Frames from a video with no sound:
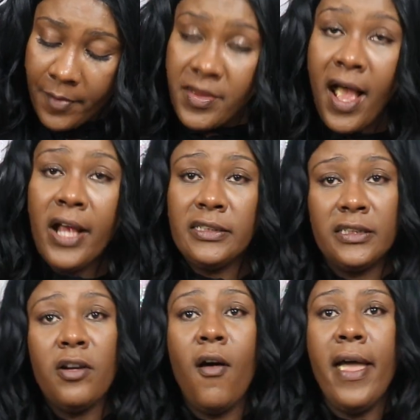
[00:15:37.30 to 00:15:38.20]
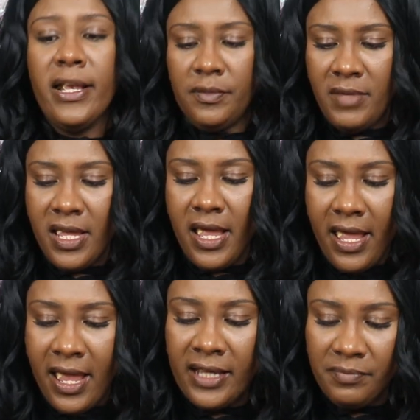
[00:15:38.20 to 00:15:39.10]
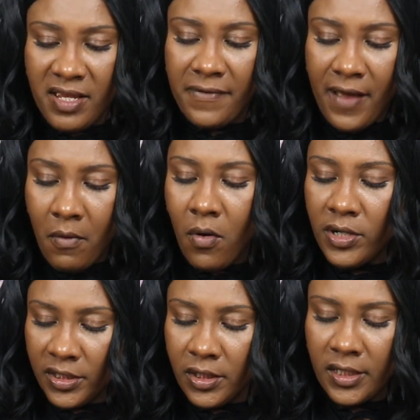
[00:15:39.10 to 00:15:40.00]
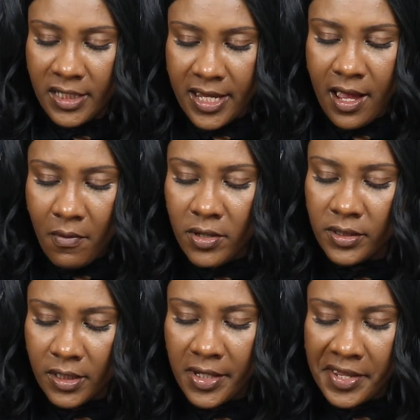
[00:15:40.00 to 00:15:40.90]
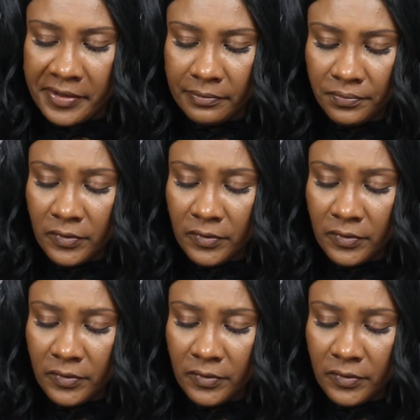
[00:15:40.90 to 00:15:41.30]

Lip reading: Nah, she gonna ask me if I want a cookie. Yeah, I want a cookie.